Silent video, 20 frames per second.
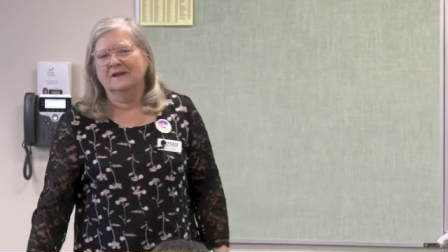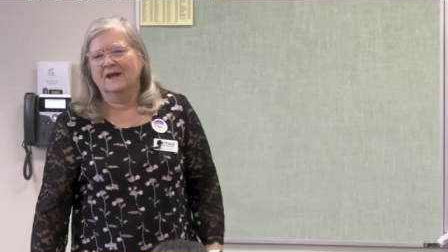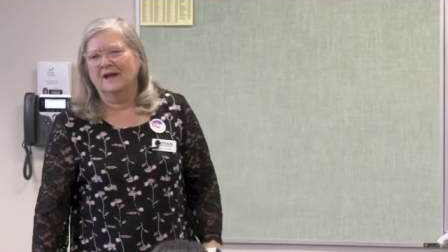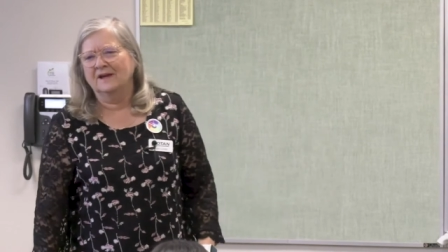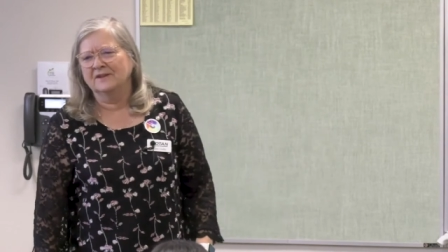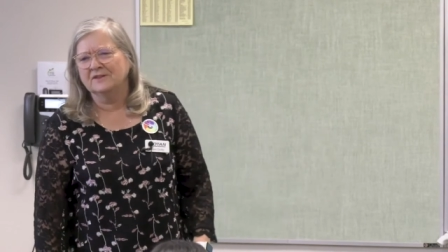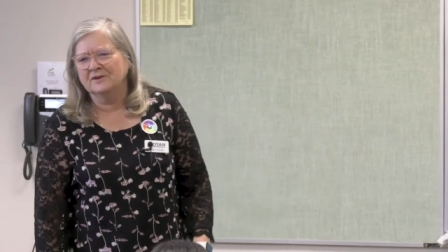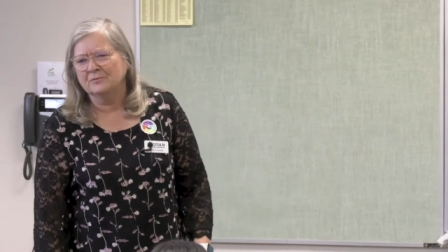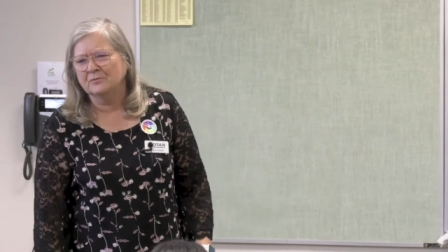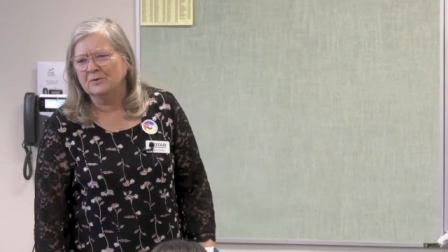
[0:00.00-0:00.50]

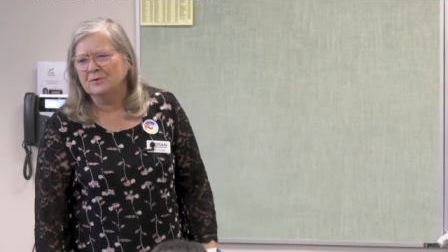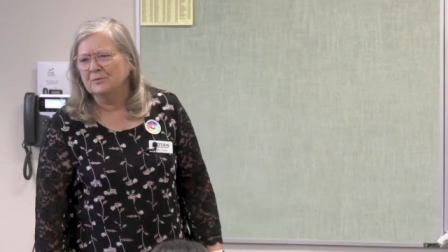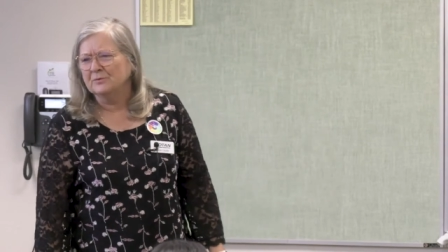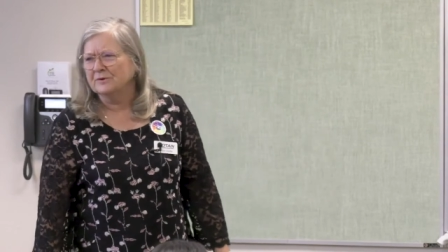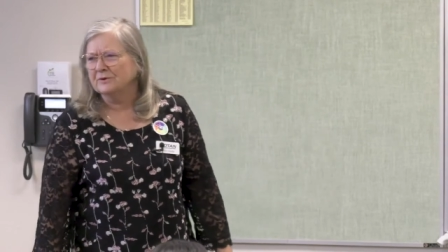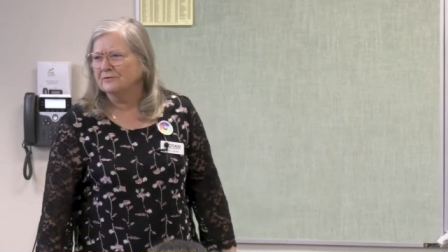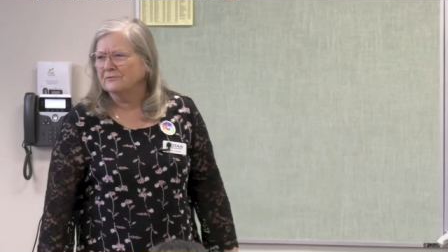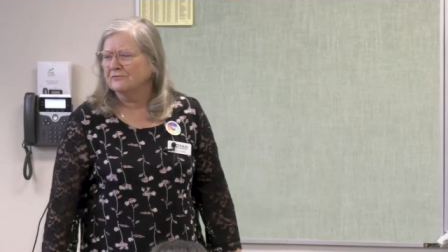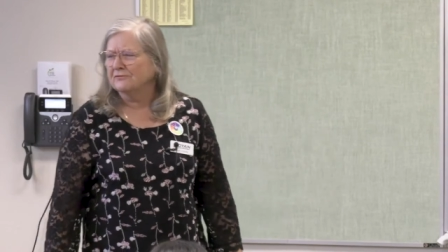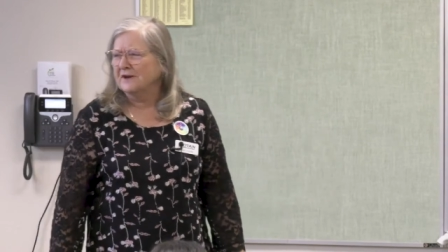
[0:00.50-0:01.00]
I think we were
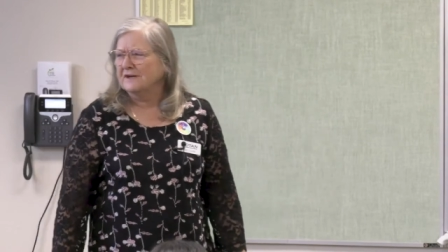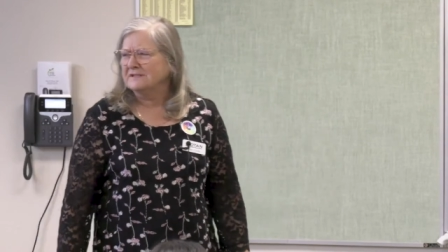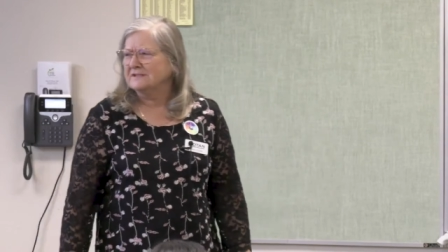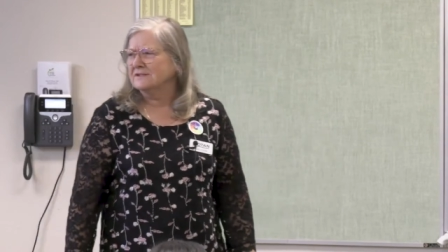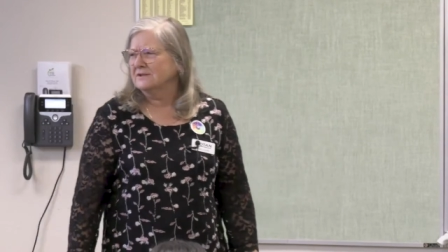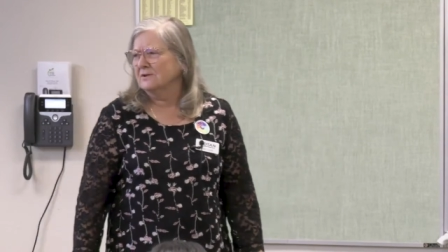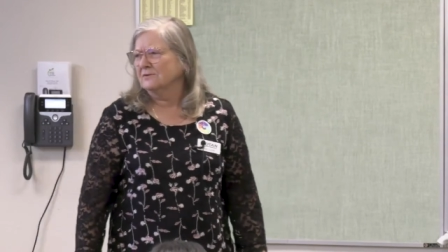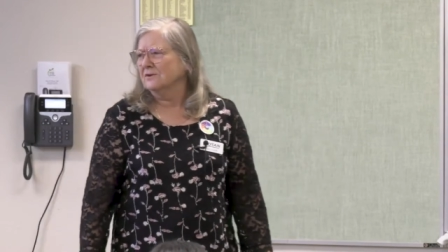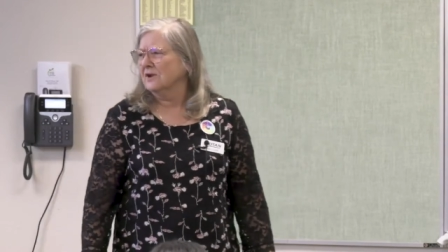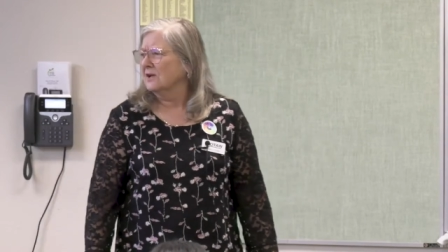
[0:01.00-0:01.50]
in
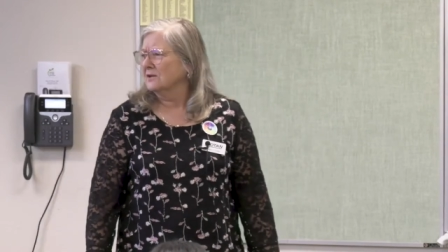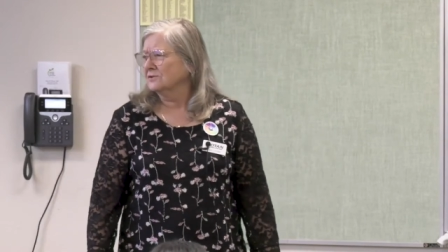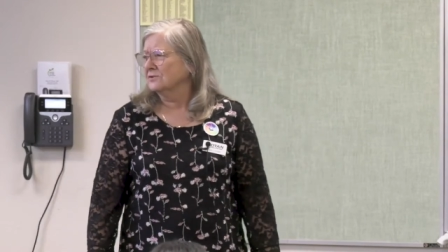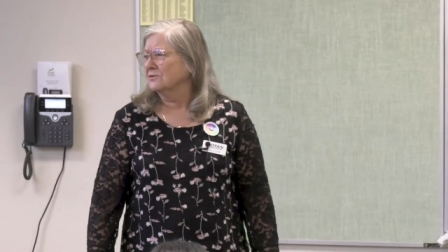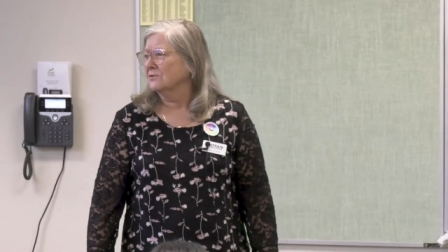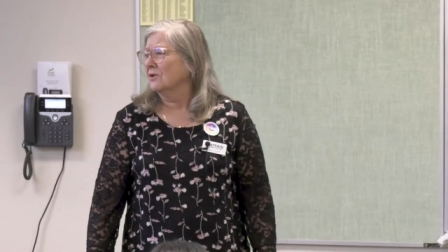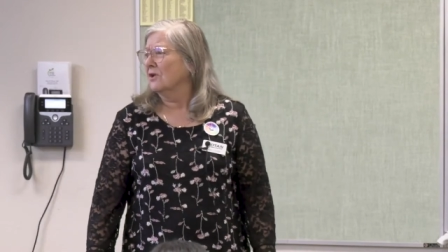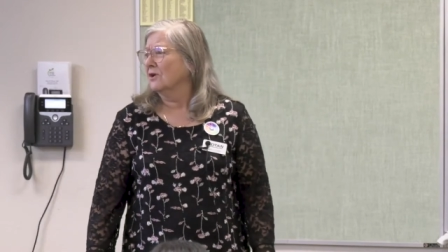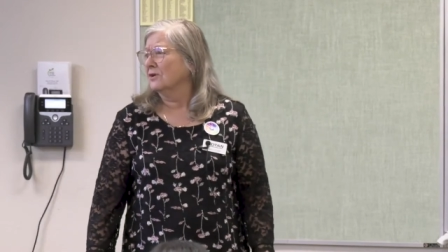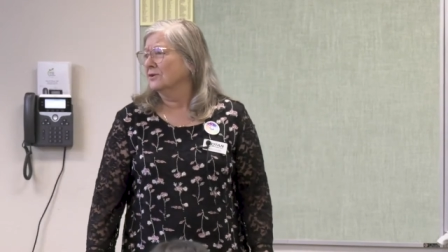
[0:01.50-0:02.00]
Fresno not
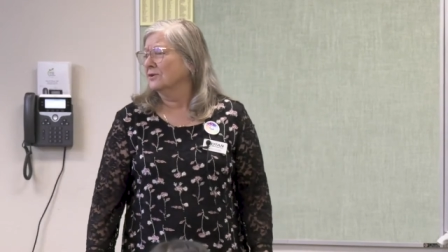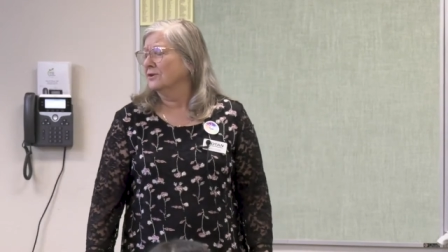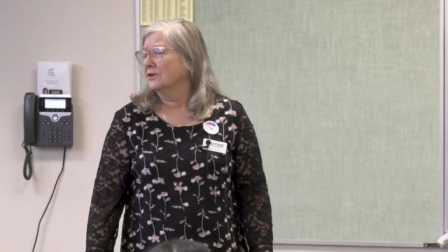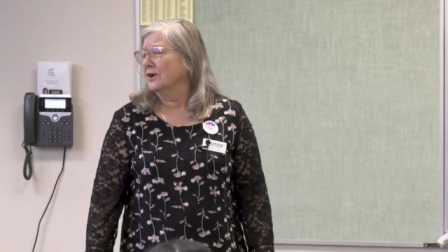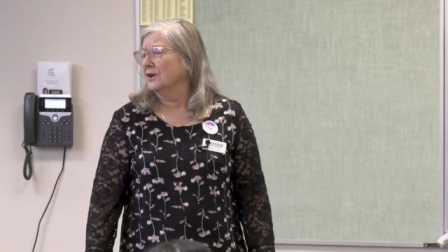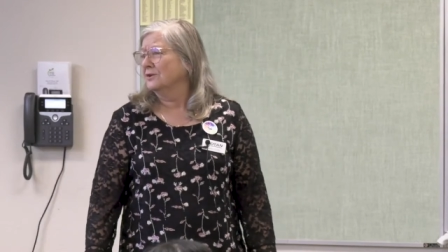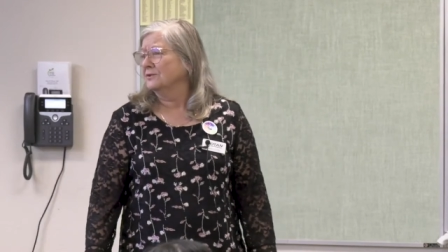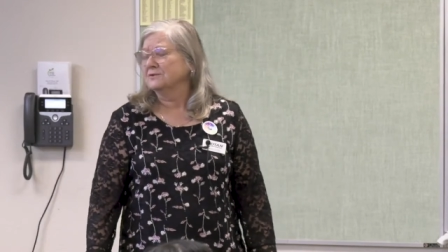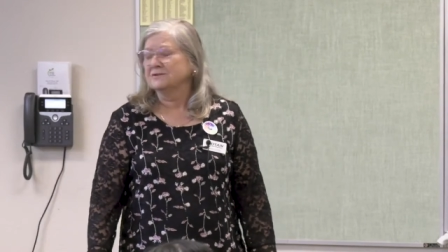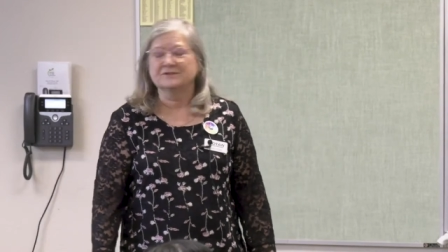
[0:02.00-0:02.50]
too long
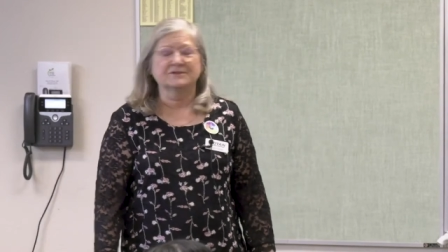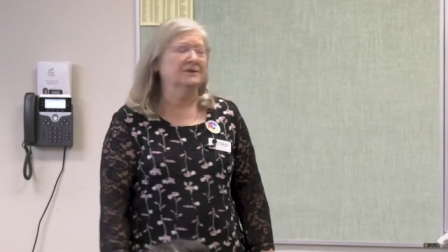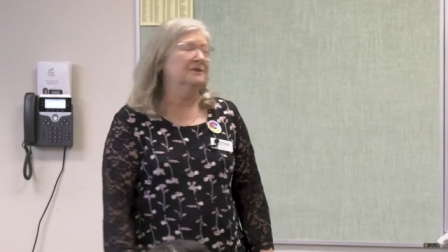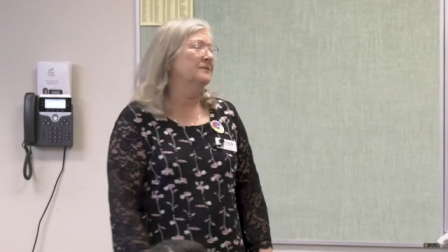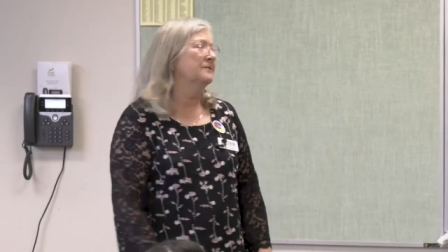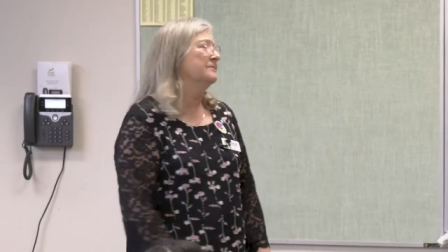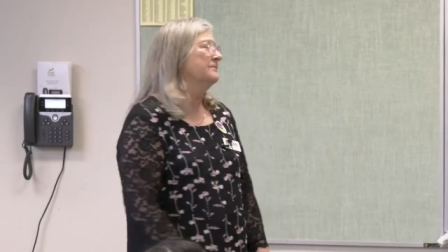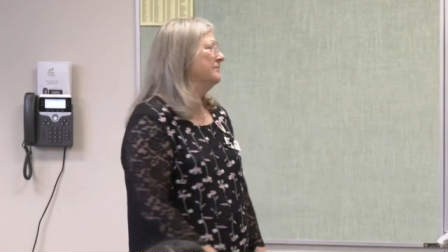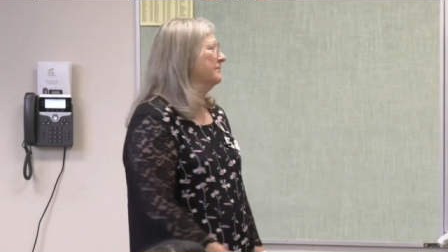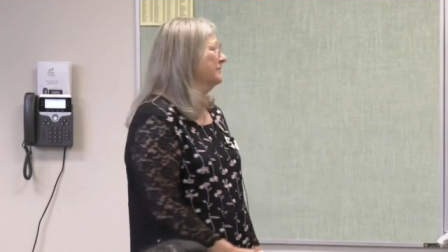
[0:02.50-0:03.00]
ago. So